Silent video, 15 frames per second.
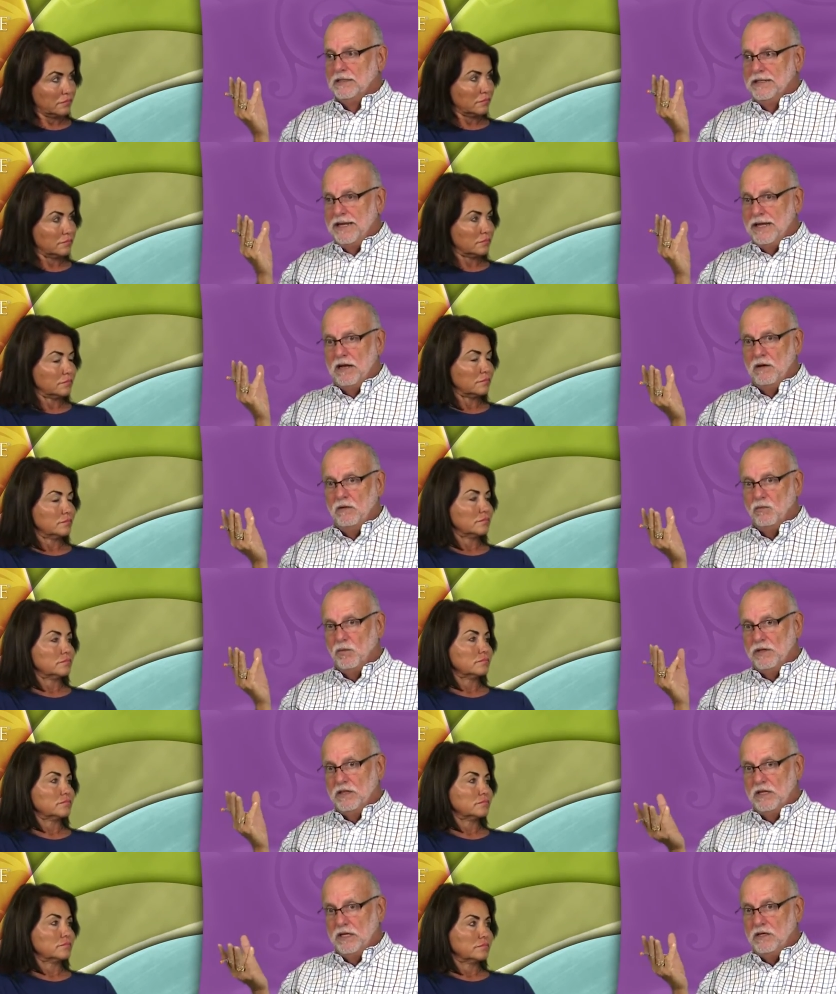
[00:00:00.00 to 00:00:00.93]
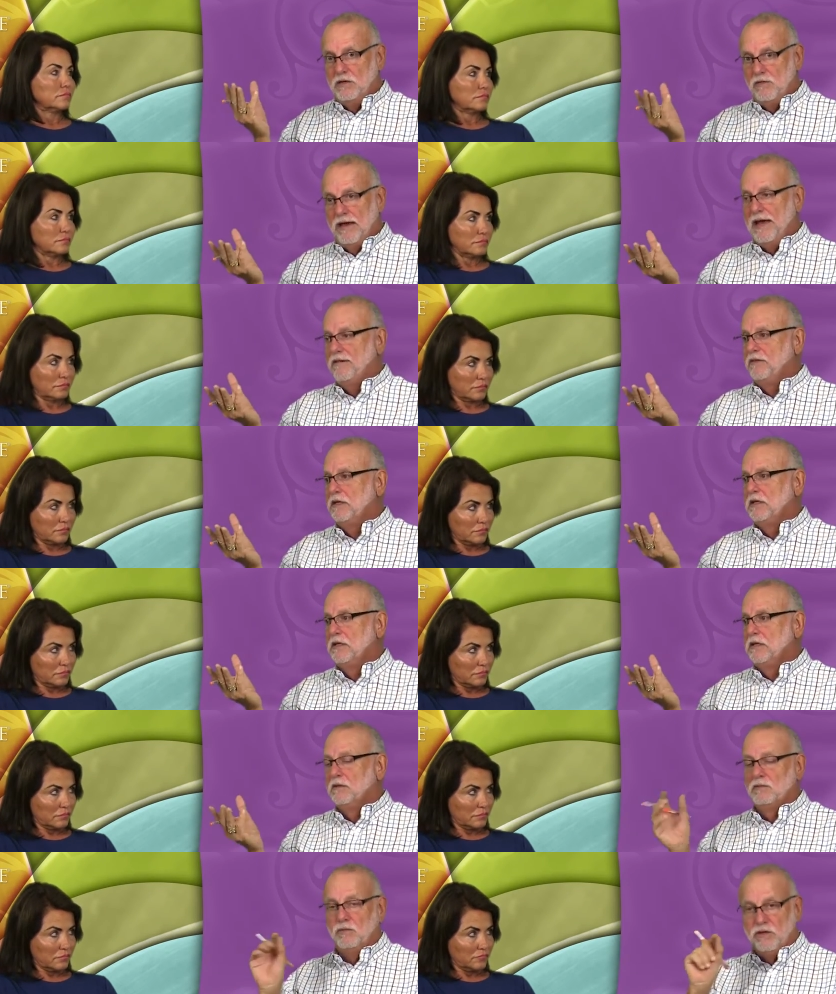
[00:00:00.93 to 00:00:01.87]
Speaker 1: Now we think you have it.
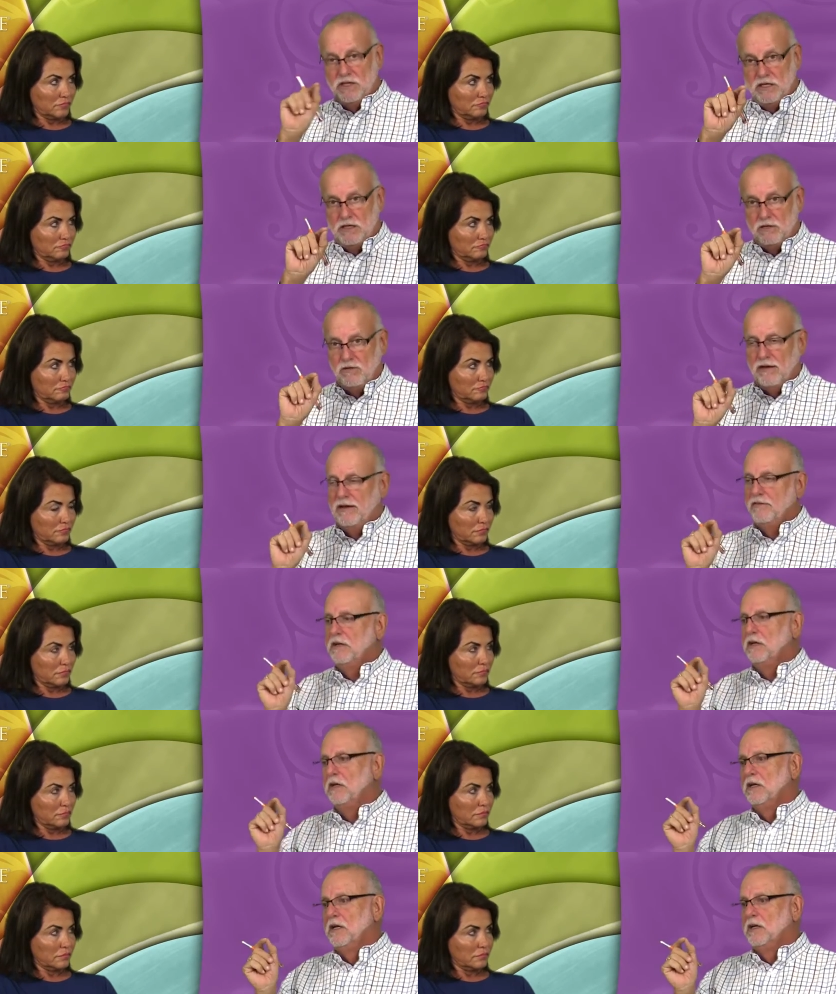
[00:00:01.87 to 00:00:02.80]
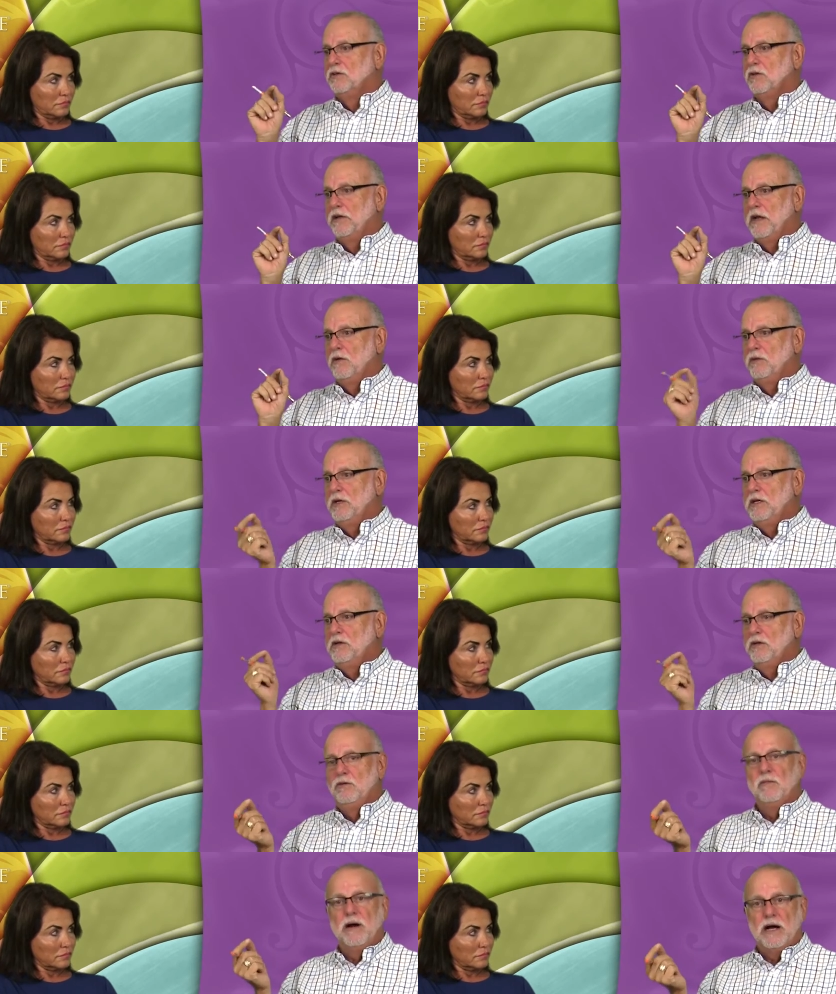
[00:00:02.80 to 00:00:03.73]
We think you have it. So now we need
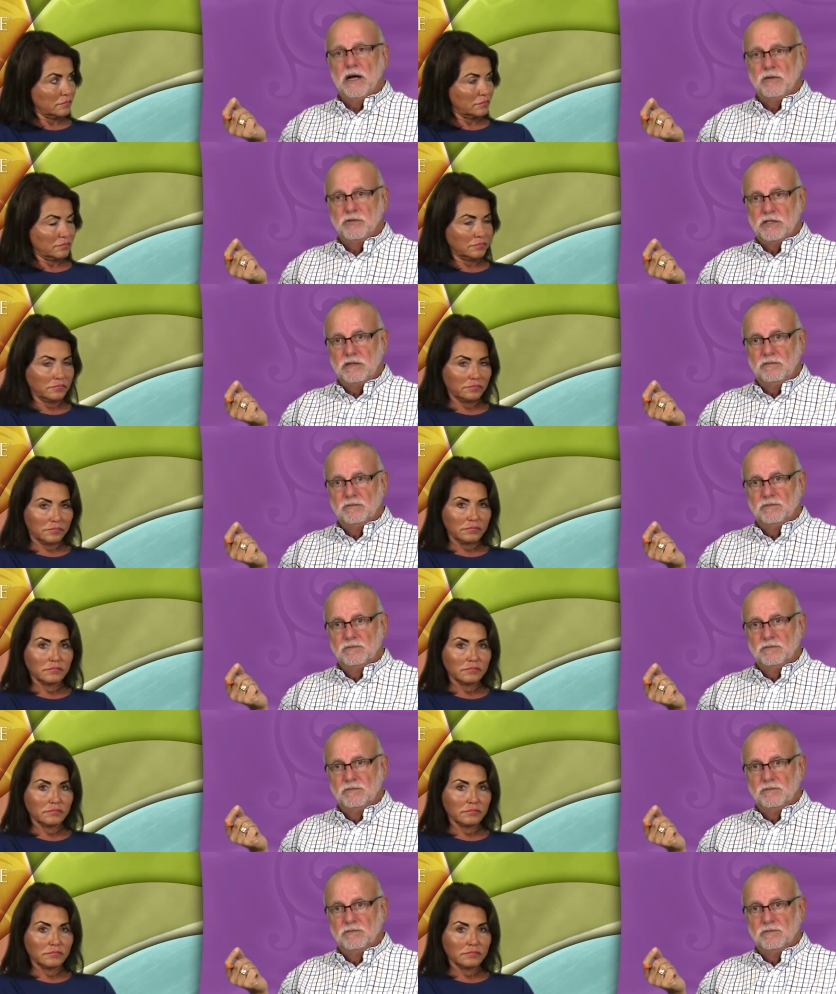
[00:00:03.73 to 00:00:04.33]
to do biopsy.